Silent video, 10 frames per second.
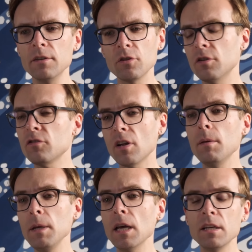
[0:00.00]
So there's going
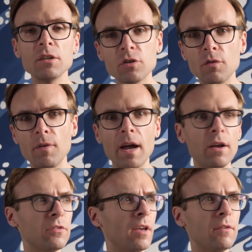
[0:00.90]
to be additional
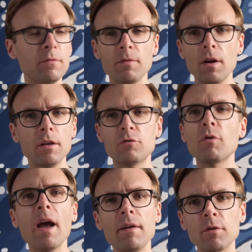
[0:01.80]
files like uh,
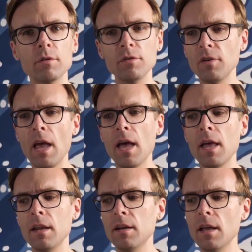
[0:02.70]
drivers
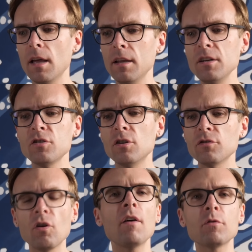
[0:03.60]
and uh, additional
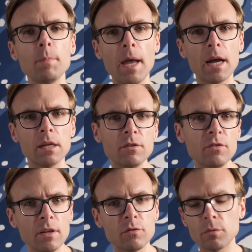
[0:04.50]
software packages,
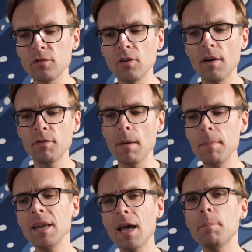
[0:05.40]
that sort of stuff that
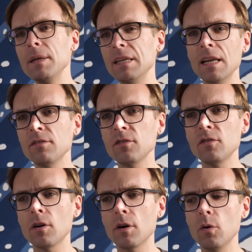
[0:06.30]
may not be
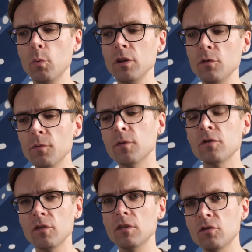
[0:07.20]
necessary when you
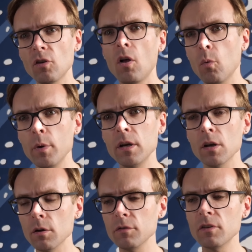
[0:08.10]
first install
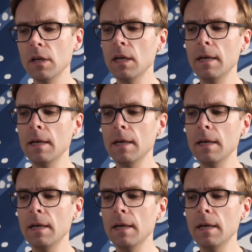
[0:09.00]
Windows.